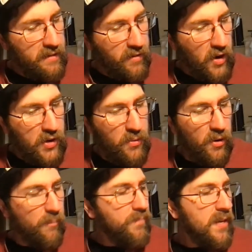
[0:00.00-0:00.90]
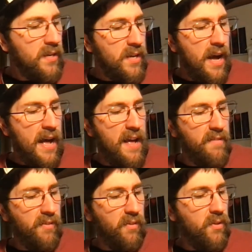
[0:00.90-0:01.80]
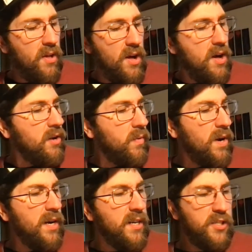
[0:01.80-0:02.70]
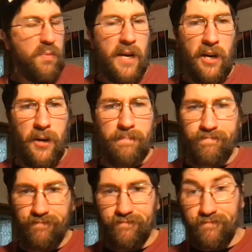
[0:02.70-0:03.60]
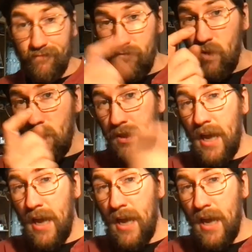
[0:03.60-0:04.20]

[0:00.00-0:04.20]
Very cool. I have long wanted a swinger with